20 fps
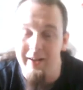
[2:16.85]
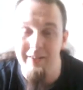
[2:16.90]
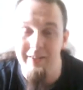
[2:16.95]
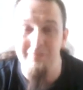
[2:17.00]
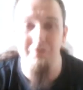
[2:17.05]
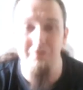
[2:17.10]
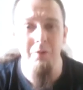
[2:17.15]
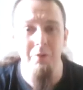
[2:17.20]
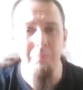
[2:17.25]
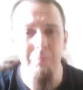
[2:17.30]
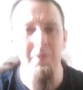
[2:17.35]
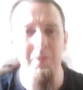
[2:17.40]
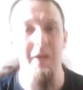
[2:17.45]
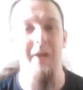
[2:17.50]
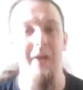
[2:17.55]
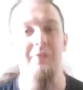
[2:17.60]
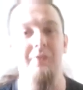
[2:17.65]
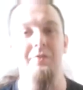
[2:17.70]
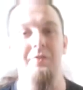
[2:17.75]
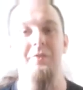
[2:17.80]
something
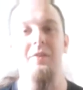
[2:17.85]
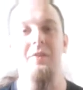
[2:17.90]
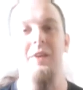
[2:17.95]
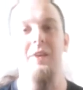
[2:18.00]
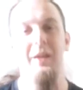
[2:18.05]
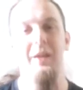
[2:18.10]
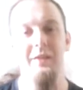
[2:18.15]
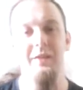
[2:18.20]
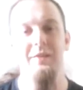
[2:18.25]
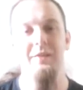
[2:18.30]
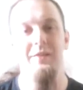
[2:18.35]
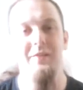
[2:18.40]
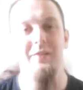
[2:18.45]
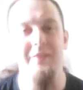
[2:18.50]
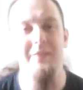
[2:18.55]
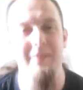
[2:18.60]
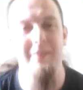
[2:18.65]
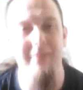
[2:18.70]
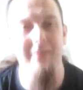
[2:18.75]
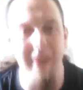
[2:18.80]
else. It
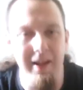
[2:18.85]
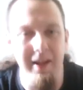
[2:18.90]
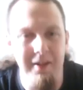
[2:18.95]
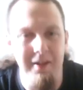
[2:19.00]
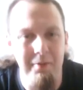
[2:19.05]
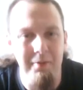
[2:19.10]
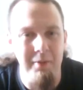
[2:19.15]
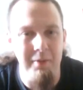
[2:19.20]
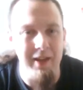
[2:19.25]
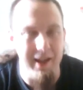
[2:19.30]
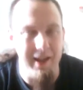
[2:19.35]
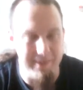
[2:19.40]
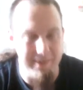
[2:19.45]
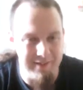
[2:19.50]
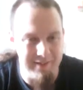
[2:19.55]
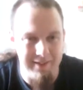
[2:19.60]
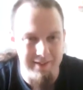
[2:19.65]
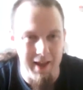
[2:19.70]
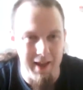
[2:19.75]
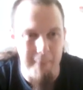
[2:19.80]
takes me a
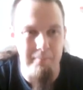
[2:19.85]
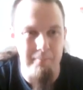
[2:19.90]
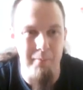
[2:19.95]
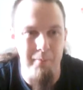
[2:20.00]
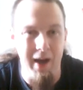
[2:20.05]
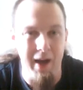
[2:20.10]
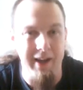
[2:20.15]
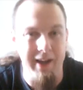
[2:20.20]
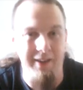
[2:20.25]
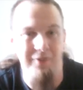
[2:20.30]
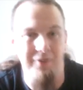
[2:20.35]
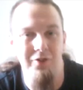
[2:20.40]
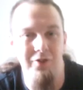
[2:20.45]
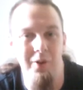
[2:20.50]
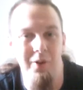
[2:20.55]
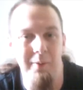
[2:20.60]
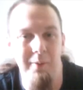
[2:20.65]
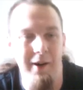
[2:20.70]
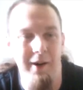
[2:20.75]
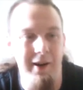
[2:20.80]
step back
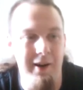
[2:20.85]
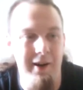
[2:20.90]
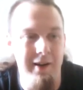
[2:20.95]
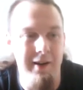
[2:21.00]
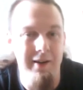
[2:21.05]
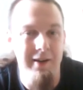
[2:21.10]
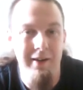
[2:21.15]
from